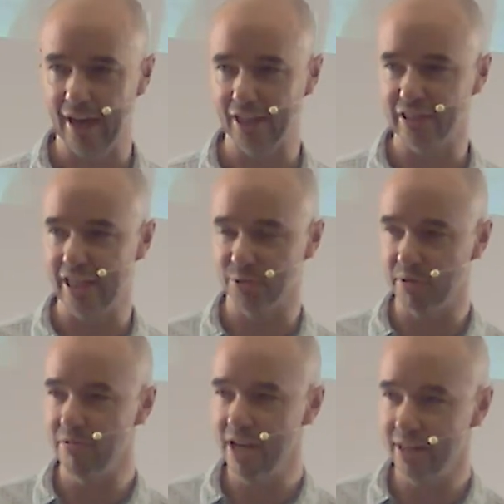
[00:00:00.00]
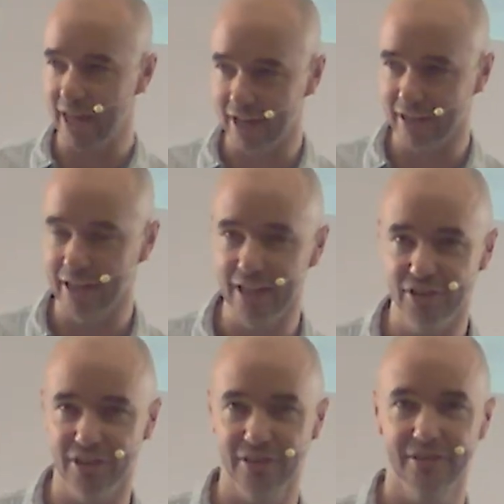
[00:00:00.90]
And actually, as we read that
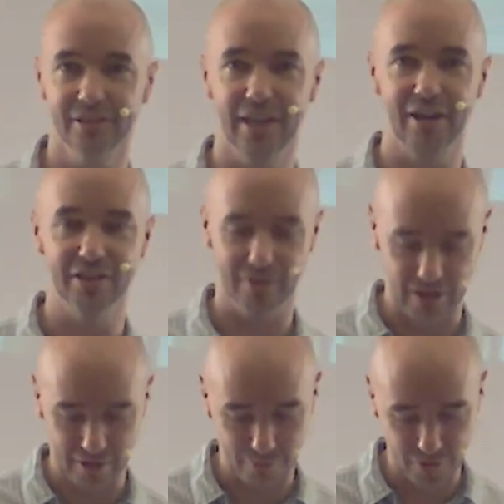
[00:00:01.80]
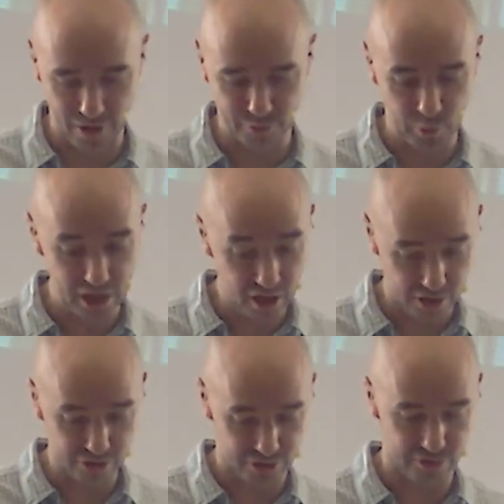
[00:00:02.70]
Galatians narrative, it confirms we are
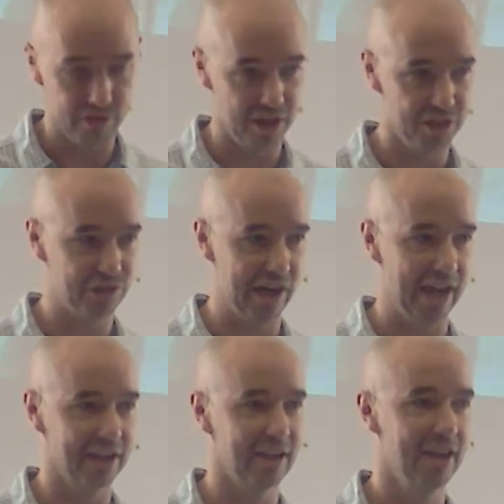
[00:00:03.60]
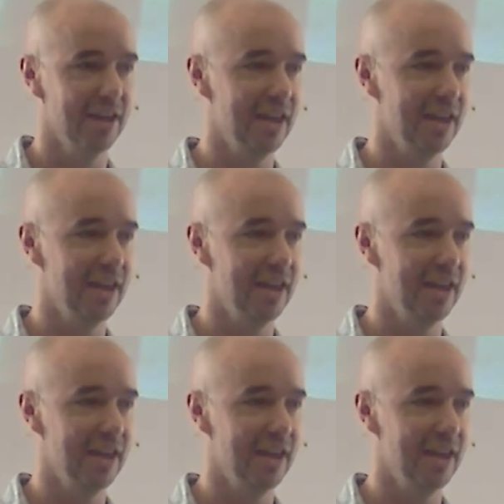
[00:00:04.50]
on the right track